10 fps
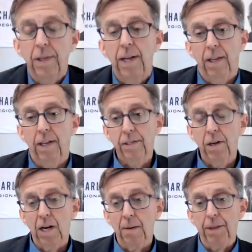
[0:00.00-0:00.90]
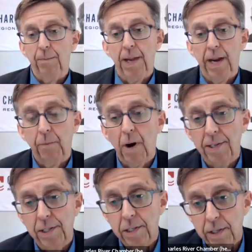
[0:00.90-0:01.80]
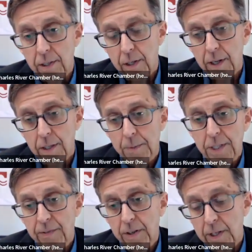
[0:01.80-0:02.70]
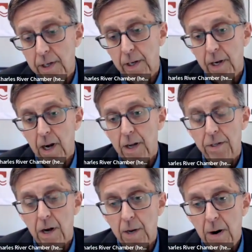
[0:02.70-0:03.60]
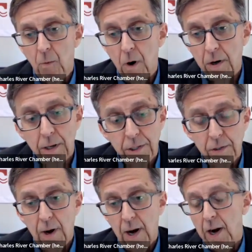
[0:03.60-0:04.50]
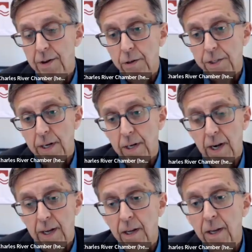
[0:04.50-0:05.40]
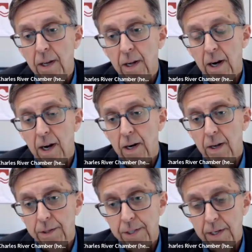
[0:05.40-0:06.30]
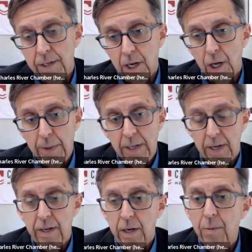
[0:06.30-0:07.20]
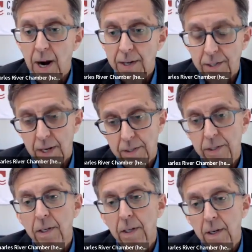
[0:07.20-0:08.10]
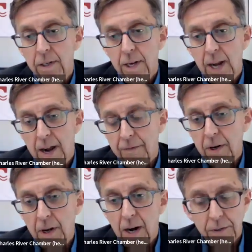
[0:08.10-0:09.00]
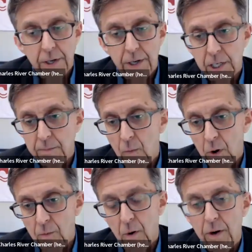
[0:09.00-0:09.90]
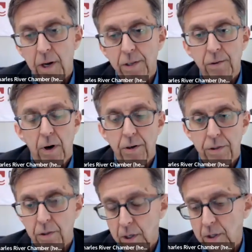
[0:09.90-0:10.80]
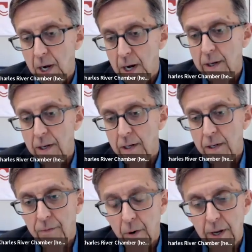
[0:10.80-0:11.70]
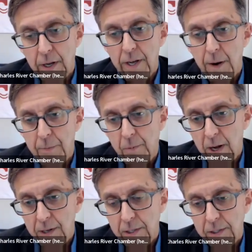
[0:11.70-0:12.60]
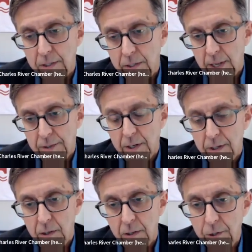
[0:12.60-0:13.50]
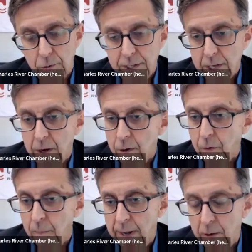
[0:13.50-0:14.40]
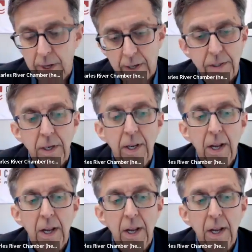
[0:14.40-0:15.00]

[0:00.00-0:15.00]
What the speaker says: So let's talk about the planning process and specifically talk about Watertown Square. On Tuesday night, the city is going to begin a process to have a conversation about what Watertown Square should look like, a very in-depth process that's going to stretch out over many weeks.